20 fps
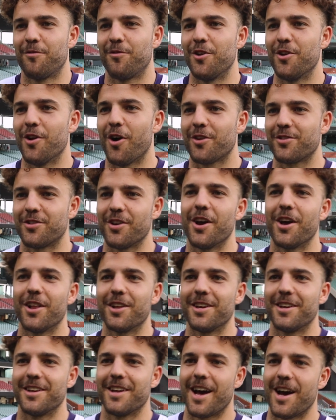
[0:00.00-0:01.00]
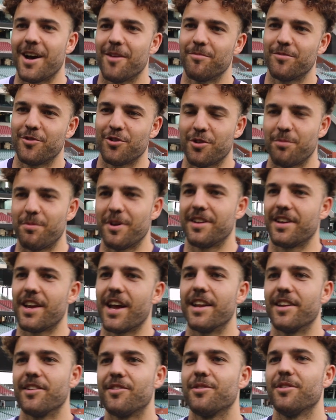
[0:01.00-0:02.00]
few knocks early and took a bit to
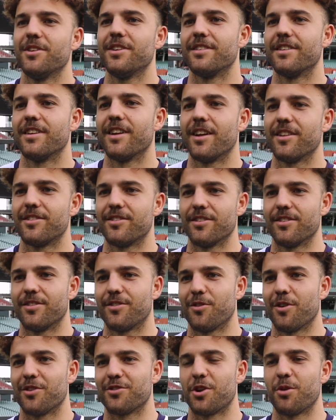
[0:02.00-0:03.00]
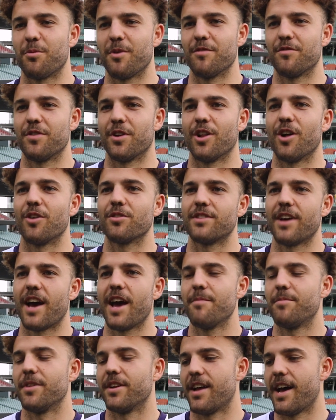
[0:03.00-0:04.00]
get into it, and I thought I was going to be in for a long
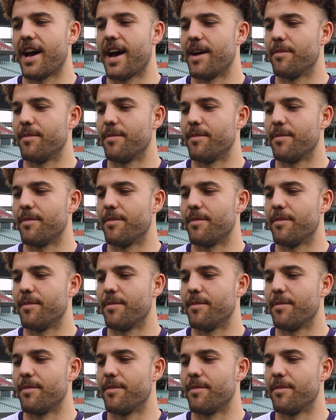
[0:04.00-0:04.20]
day, but